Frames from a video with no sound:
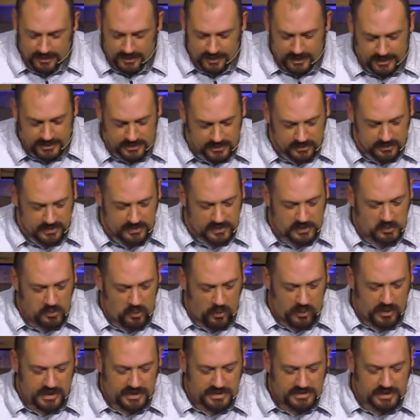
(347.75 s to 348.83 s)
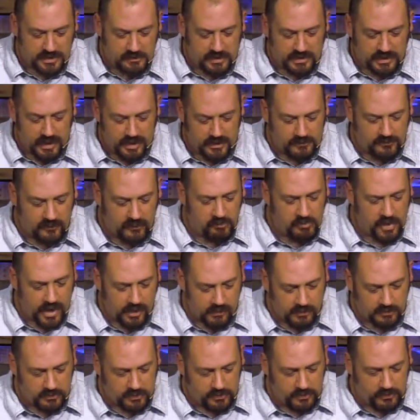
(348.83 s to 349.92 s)
And so this morning is going to be kind of a
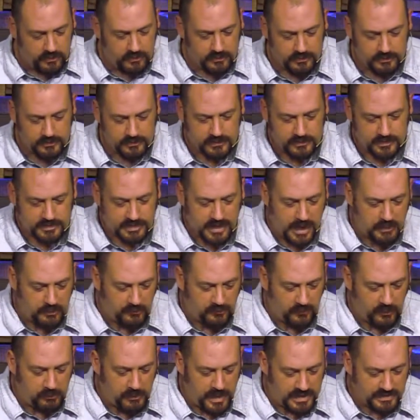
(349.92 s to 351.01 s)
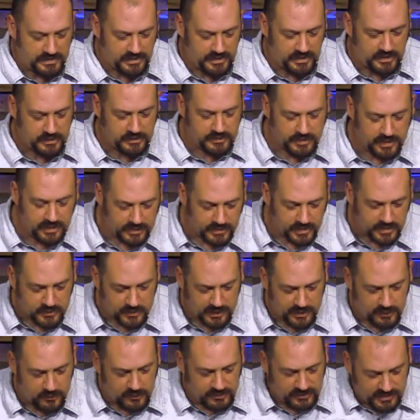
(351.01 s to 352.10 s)
parable type of a message
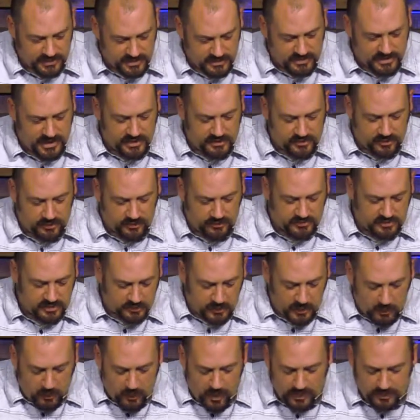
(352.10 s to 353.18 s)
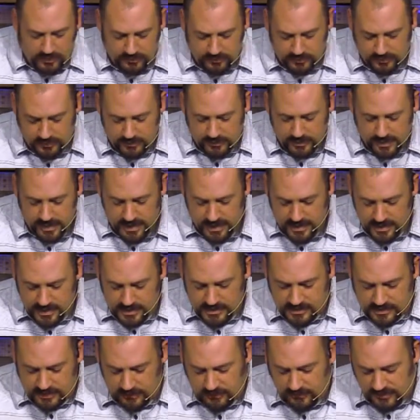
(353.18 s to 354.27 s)
illustrated with these sea turtles as we walk through
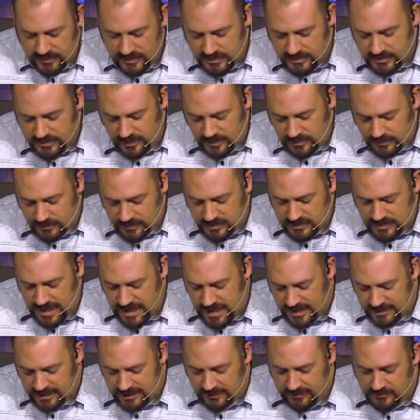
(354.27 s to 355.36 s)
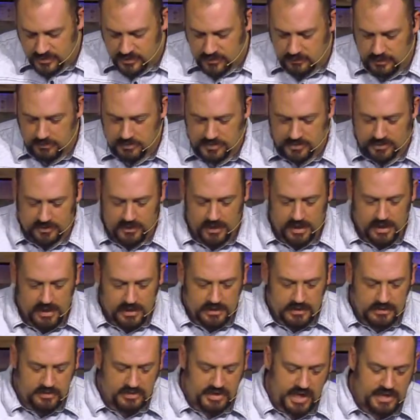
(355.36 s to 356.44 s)
some of this understanding of Scripture.
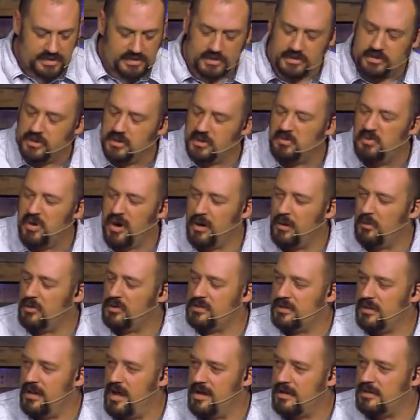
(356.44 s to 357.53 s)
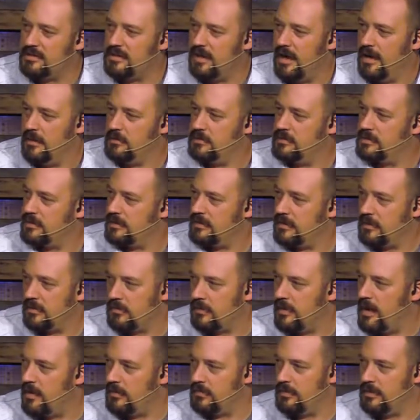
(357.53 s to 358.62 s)
And Jesus used parables a lot of times.
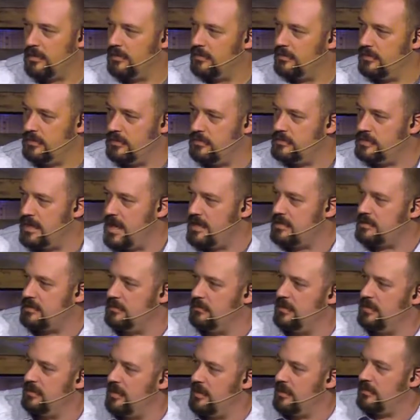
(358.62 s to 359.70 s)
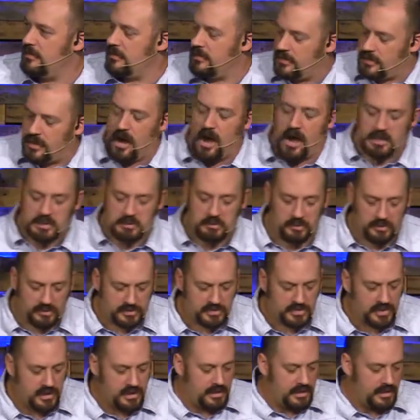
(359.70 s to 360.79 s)
Throughout the New Testament there, the
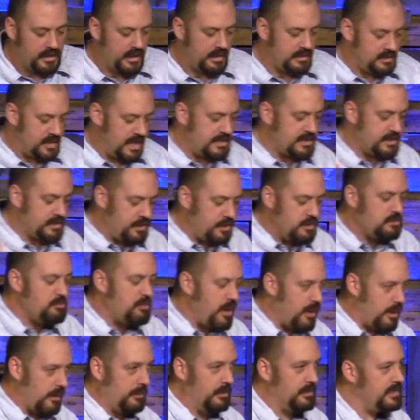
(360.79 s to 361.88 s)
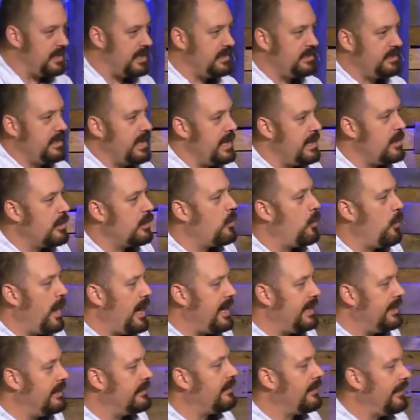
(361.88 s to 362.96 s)
Gospels, Jesus used parables. He equated